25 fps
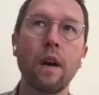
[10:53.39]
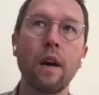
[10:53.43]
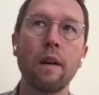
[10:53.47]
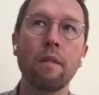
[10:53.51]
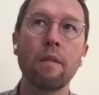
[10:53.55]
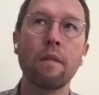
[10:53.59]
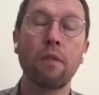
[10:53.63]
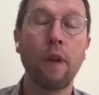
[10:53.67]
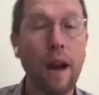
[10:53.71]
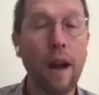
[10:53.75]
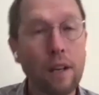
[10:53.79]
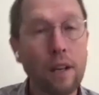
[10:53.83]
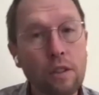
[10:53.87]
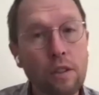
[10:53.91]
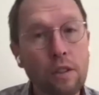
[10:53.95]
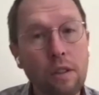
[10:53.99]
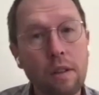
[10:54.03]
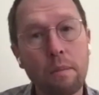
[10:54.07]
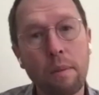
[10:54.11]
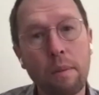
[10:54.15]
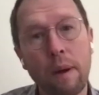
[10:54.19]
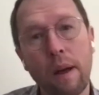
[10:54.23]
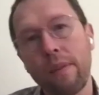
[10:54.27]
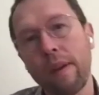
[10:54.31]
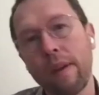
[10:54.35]
fragile
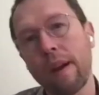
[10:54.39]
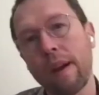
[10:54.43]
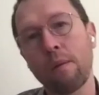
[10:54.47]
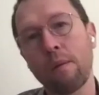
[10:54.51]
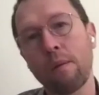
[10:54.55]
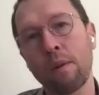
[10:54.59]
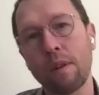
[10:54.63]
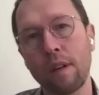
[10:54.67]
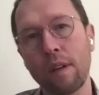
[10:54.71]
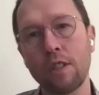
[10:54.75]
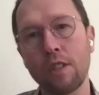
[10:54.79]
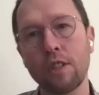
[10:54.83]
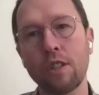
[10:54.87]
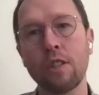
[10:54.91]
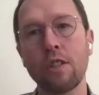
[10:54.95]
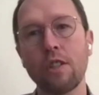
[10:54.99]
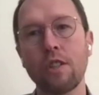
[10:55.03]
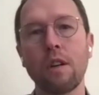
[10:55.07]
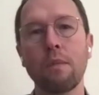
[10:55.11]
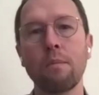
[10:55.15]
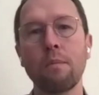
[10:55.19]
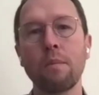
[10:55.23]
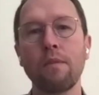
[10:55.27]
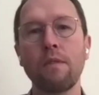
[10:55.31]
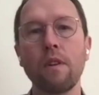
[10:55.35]
about that
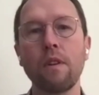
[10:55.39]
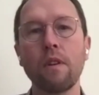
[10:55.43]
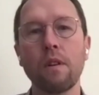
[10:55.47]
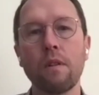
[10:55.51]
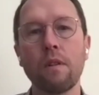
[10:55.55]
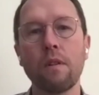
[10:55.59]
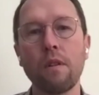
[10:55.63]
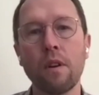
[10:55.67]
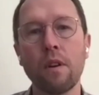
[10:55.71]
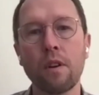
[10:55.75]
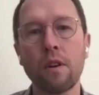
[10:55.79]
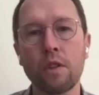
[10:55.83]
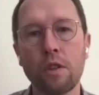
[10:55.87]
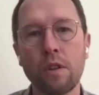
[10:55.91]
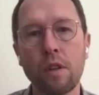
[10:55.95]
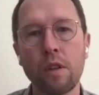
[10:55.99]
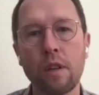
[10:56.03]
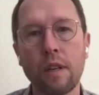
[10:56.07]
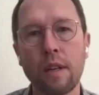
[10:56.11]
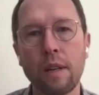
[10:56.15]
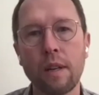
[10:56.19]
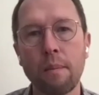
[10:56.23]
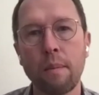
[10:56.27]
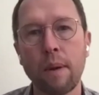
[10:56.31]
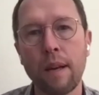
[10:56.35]
relationship if you don't nurture
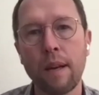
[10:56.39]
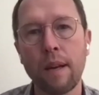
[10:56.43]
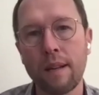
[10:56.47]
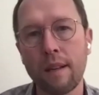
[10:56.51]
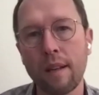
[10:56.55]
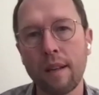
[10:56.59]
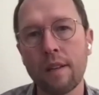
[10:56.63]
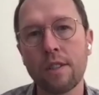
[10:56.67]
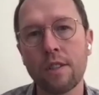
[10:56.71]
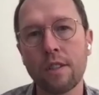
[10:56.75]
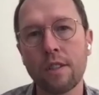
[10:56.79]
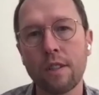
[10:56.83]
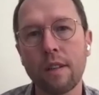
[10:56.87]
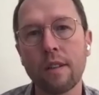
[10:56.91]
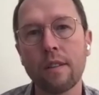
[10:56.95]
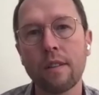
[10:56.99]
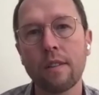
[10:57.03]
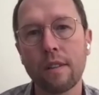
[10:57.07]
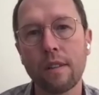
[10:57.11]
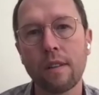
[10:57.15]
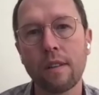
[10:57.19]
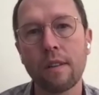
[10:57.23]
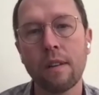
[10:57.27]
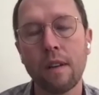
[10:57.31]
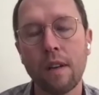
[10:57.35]
it and pay attention
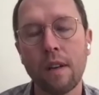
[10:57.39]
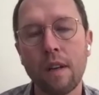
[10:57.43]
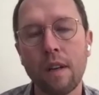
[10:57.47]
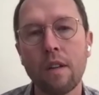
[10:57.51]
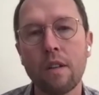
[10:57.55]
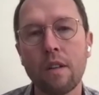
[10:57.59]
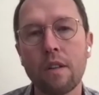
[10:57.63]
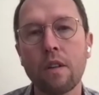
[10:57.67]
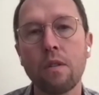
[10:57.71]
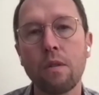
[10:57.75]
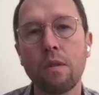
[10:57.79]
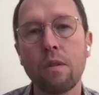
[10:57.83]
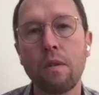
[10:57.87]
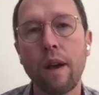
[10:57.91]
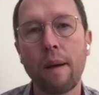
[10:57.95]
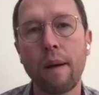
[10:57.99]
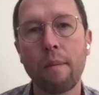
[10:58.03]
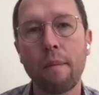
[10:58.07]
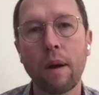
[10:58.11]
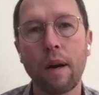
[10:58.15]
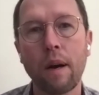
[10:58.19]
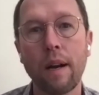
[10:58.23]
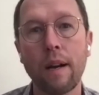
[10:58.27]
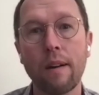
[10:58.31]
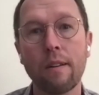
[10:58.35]
to who that
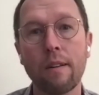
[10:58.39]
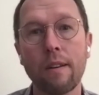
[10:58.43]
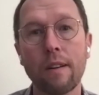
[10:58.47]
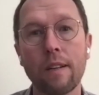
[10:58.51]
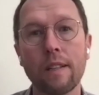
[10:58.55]
buyer is.